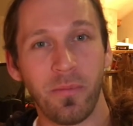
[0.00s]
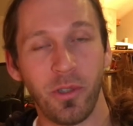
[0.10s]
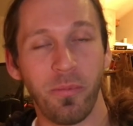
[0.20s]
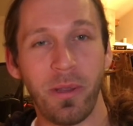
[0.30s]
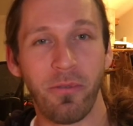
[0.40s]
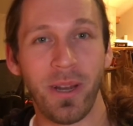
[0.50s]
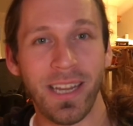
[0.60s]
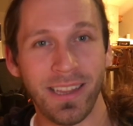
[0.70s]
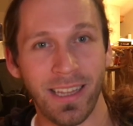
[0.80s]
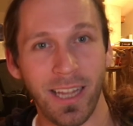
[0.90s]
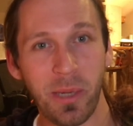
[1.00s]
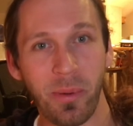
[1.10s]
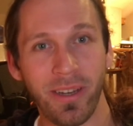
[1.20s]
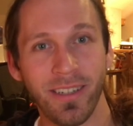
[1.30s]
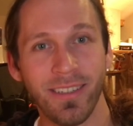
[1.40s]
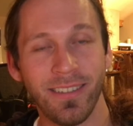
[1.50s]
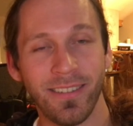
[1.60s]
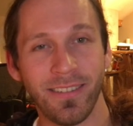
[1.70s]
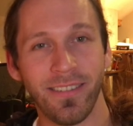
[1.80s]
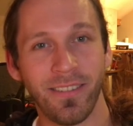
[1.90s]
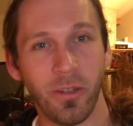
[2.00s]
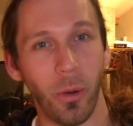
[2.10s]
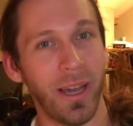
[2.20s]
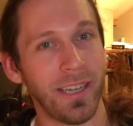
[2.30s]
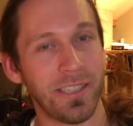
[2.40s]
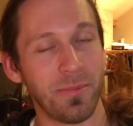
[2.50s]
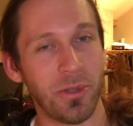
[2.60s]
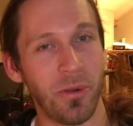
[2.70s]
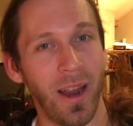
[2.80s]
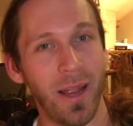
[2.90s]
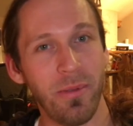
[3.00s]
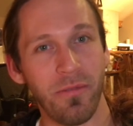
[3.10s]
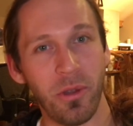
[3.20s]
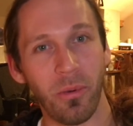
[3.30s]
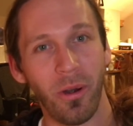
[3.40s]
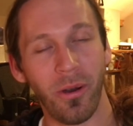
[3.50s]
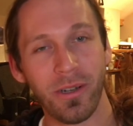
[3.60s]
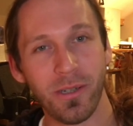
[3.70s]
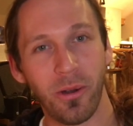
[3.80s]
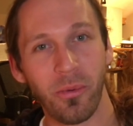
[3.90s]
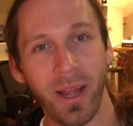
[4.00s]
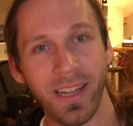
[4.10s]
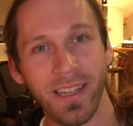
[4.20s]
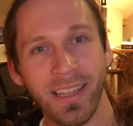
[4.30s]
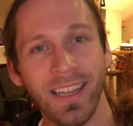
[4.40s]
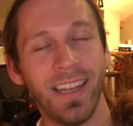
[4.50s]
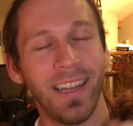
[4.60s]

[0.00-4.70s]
Don't be afraid to hit that like button. Go ahead and subscribe if you aren't already.